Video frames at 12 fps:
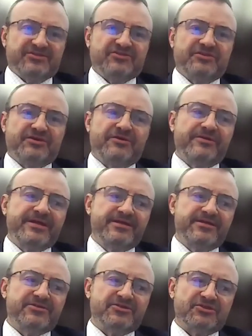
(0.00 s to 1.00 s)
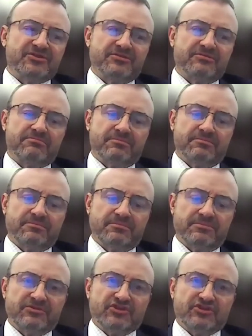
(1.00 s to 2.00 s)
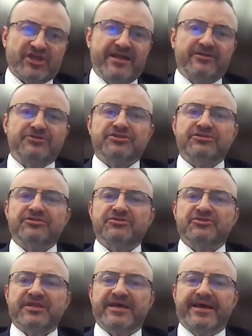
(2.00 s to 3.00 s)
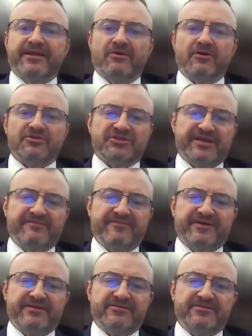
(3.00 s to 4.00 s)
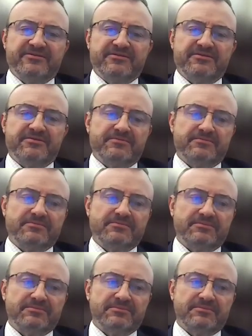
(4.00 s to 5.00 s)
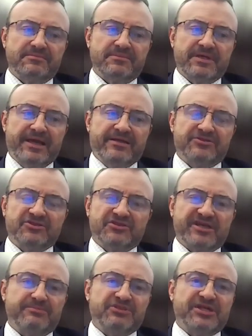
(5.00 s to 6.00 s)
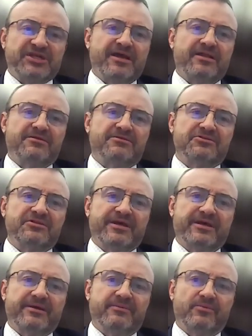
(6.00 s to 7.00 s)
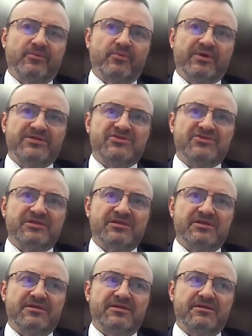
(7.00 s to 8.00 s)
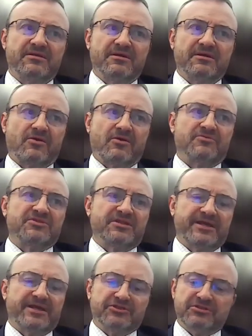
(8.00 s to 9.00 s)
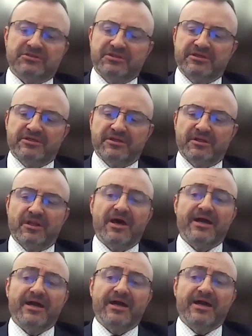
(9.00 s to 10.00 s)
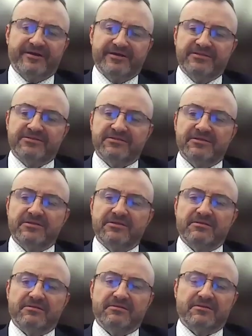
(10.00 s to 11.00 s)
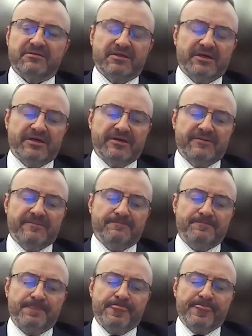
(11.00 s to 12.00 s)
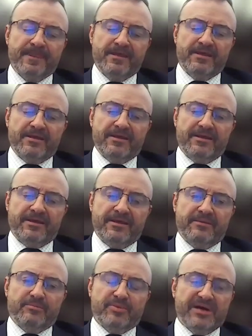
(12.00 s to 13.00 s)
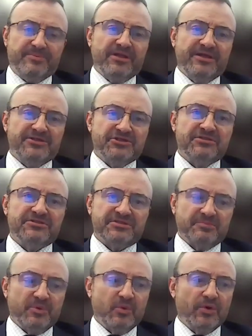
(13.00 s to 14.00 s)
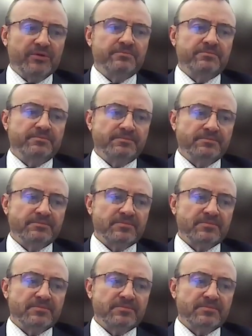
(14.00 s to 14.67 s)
Yes, there is challenges that our state faces. And it's the same challenge that we see across the nation in a lot of areas. Um, and population is important.